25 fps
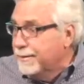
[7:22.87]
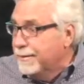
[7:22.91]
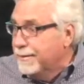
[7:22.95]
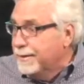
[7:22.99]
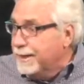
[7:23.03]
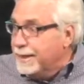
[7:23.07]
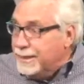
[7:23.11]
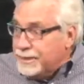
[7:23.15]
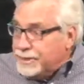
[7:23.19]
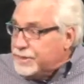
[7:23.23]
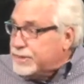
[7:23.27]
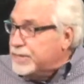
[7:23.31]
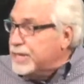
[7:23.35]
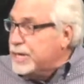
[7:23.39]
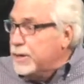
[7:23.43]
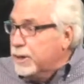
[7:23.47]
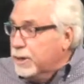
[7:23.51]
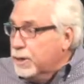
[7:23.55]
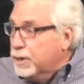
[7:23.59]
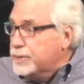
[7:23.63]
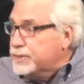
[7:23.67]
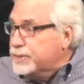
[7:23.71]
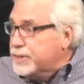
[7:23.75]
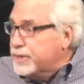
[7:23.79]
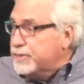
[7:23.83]
It's the
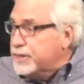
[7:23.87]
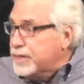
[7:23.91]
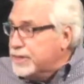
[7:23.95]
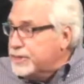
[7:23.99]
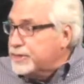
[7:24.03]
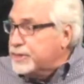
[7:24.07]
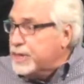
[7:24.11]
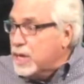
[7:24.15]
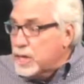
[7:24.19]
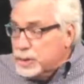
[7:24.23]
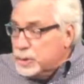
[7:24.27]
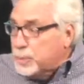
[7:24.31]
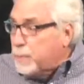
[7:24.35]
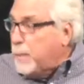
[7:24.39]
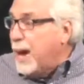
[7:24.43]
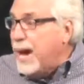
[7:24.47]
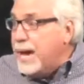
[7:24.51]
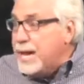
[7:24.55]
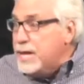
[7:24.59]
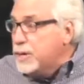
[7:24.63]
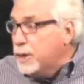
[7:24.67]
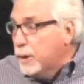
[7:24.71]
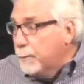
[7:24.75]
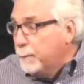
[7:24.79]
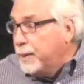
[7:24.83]
urgent that says,
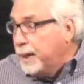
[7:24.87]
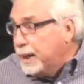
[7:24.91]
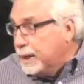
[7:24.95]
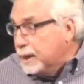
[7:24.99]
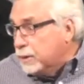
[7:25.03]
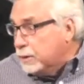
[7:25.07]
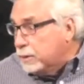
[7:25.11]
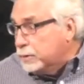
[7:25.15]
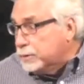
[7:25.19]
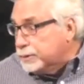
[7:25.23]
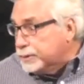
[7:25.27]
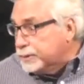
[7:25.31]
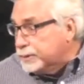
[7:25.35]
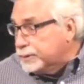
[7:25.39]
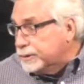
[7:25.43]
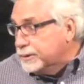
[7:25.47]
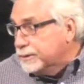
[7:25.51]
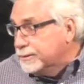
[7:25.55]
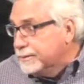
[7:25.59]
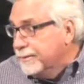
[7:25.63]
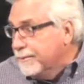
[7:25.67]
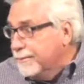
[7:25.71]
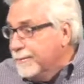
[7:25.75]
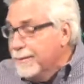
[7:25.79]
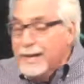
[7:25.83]
pay your bills.
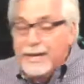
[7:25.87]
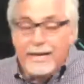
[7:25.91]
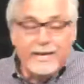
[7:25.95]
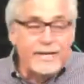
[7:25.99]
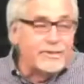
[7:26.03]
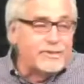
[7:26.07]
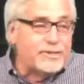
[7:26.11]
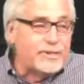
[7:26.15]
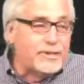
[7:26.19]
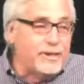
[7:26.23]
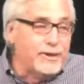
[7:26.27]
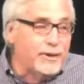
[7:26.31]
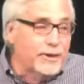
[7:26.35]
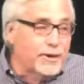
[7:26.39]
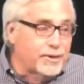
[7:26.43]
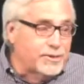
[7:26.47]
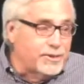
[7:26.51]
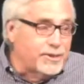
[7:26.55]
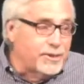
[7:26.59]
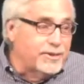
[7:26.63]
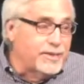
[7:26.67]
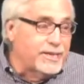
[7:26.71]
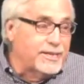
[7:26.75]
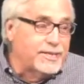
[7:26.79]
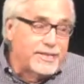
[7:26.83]
It's the
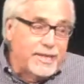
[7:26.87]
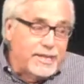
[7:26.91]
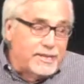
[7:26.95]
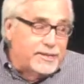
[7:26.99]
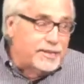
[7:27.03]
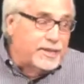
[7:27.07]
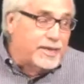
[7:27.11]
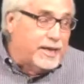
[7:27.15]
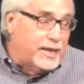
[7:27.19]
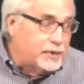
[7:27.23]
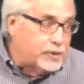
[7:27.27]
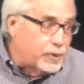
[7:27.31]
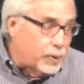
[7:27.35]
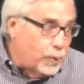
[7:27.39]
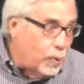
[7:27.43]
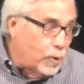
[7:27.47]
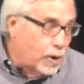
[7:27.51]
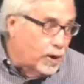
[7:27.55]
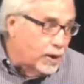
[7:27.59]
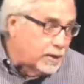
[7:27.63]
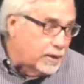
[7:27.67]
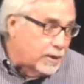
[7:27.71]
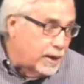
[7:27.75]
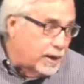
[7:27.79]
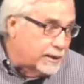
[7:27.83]
urgent that says, get to
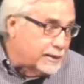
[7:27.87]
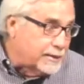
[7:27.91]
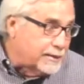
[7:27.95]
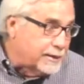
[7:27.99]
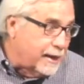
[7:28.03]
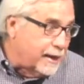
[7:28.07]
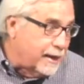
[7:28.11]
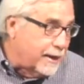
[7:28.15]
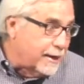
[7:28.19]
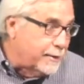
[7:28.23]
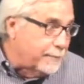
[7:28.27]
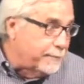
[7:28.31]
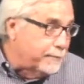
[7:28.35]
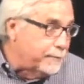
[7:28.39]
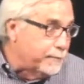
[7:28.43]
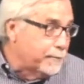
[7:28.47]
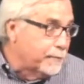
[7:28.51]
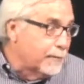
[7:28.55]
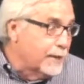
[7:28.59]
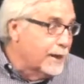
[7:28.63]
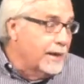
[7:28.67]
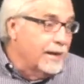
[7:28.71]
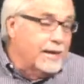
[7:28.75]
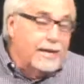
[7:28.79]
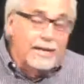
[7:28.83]
work on time.
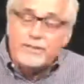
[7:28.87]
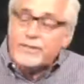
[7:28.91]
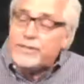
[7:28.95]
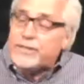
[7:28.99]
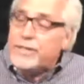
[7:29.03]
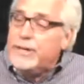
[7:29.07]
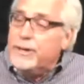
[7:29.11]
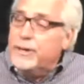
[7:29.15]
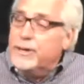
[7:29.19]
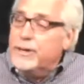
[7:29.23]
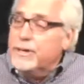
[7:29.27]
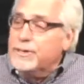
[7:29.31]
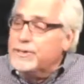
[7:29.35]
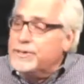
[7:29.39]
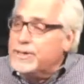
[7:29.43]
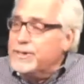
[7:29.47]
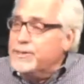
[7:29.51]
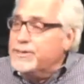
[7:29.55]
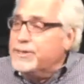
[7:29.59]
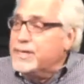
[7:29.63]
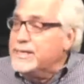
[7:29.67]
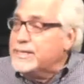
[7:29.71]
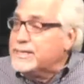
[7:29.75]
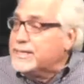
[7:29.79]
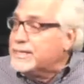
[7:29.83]
It's the urgent
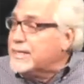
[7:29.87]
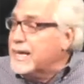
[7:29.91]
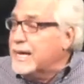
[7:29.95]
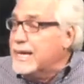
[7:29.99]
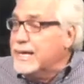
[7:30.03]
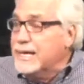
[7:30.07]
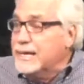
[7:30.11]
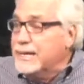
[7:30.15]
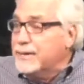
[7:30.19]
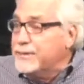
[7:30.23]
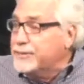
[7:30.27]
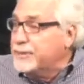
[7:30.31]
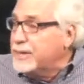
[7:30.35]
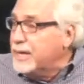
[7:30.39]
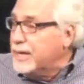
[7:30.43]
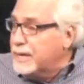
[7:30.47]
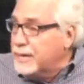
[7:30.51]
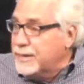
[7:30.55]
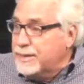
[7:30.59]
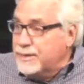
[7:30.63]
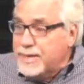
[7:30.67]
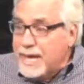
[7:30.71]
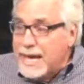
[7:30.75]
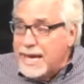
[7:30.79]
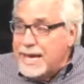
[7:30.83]
that says,
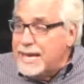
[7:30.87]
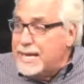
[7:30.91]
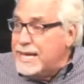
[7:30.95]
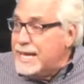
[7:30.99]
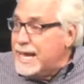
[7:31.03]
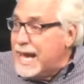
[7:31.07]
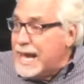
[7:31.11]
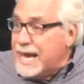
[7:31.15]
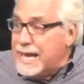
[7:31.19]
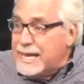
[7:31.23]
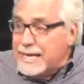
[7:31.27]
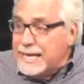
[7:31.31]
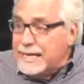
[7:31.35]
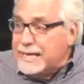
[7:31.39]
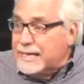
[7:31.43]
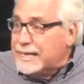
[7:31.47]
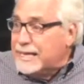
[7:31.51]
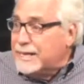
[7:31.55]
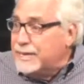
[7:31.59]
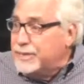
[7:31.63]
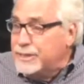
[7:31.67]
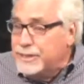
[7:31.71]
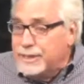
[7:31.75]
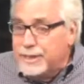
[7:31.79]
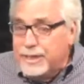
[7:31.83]
and, they, and it
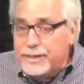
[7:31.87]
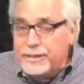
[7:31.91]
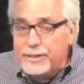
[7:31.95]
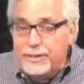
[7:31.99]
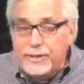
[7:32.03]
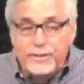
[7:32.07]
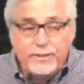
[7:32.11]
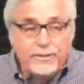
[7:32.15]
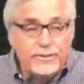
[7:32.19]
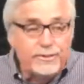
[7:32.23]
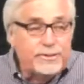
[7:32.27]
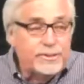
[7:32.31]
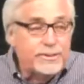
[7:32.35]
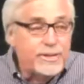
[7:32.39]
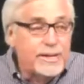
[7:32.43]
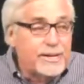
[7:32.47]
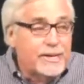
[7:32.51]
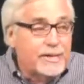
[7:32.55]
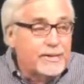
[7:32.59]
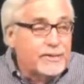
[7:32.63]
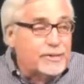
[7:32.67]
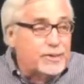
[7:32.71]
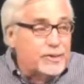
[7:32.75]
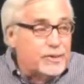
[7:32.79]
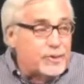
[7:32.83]
continues
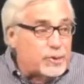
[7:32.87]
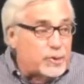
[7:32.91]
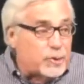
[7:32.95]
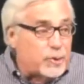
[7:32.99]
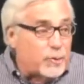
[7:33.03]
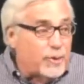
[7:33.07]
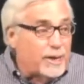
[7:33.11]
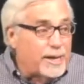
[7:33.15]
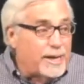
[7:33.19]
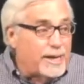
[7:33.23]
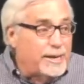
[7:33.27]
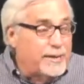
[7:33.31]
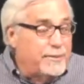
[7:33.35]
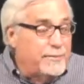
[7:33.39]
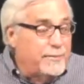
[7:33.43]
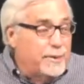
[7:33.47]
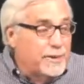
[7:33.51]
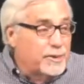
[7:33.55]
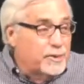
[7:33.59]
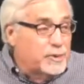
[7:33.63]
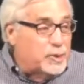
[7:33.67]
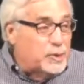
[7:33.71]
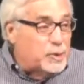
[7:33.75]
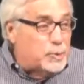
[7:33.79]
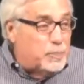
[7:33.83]
to scream,
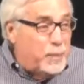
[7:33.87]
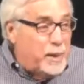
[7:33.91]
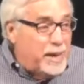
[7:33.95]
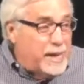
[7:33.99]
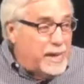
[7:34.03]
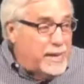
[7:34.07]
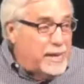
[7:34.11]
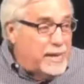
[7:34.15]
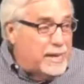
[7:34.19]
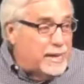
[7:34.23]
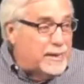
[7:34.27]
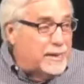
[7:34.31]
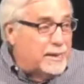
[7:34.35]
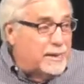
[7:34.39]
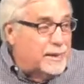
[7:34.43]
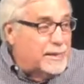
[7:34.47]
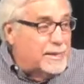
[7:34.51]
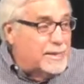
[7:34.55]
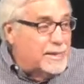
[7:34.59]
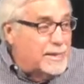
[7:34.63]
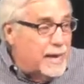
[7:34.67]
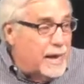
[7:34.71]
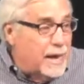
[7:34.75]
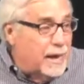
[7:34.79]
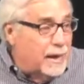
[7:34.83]
speak,
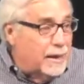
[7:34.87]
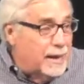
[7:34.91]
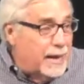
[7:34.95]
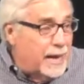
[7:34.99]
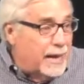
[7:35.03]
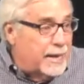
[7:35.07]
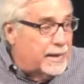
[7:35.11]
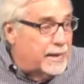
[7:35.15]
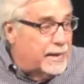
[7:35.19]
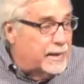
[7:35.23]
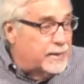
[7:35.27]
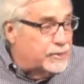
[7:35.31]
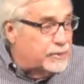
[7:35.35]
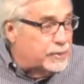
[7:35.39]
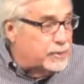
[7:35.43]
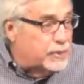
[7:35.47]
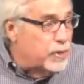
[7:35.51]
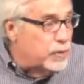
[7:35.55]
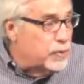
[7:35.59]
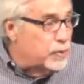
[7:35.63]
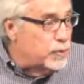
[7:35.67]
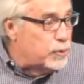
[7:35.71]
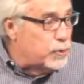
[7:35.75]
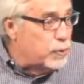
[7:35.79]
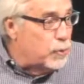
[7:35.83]
yell at us
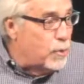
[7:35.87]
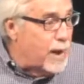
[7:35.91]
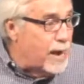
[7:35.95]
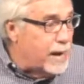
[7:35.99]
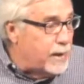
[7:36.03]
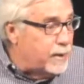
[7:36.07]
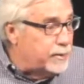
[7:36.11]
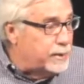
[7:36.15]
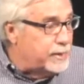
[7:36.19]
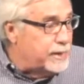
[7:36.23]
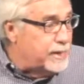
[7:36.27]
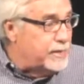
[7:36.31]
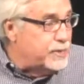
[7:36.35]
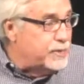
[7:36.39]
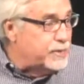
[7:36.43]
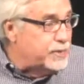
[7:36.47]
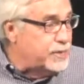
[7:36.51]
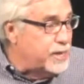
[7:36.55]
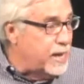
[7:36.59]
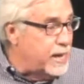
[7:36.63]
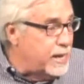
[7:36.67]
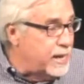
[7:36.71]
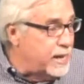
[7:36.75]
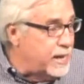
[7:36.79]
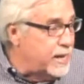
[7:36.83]
throughout each
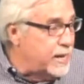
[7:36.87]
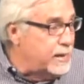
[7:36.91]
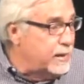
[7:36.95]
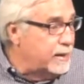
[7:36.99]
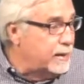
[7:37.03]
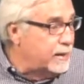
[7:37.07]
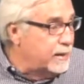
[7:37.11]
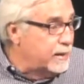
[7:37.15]
day.